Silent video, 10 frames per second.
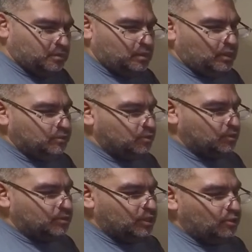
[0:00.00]
As you can
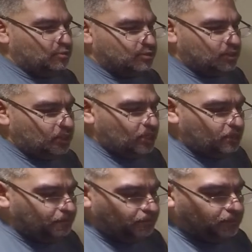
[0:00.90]
see, there's the
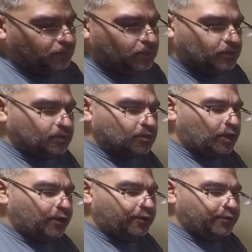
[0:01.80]
name,
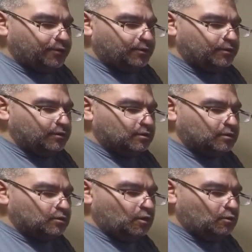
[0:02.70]

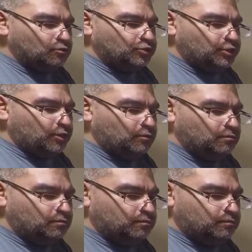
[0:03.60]
Cargo, Geo.